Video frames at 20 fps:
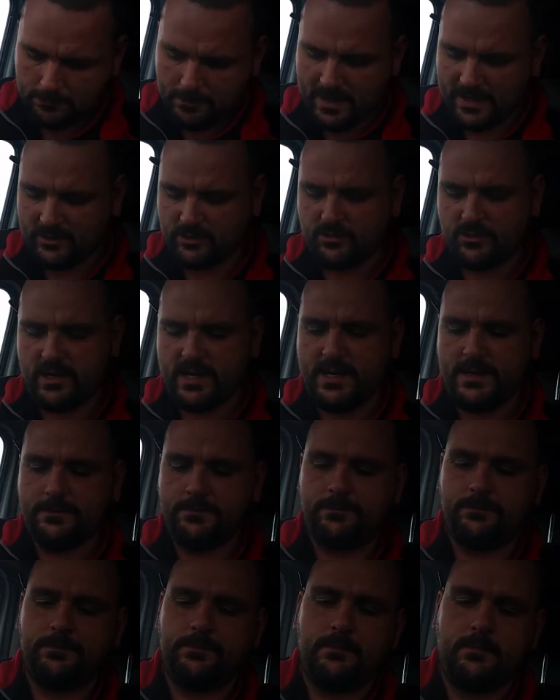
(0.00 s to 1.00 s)
Battery
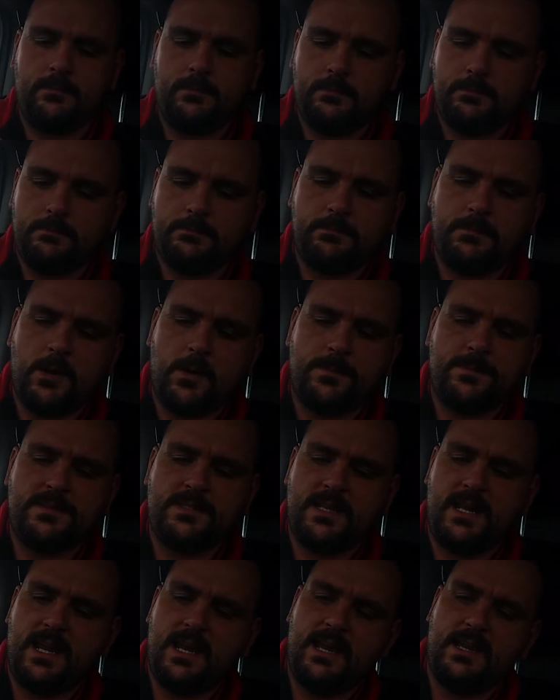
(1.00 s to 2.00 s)

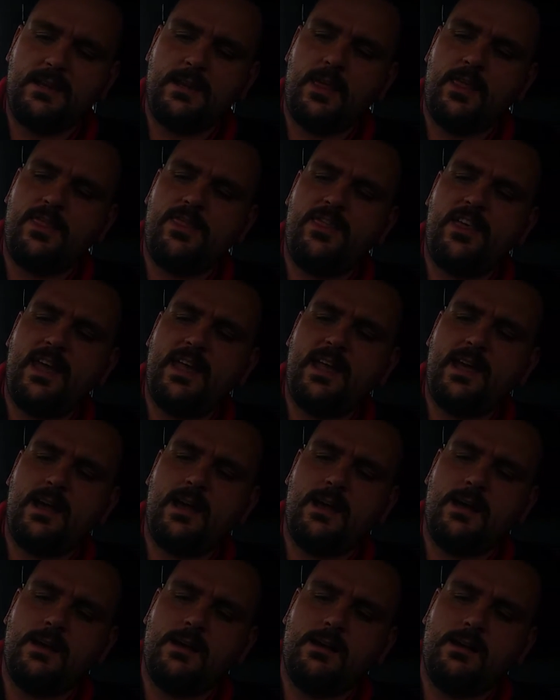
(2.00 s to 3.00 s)
pops in
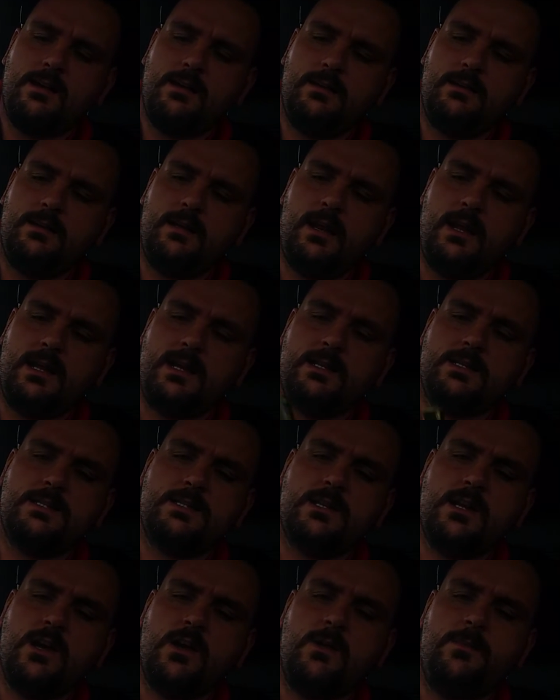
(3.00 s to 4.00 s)
there, like
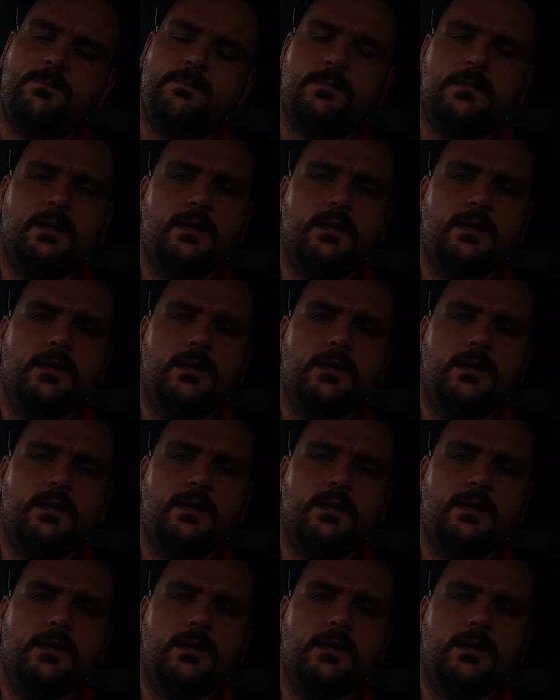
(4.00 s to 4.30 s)
so.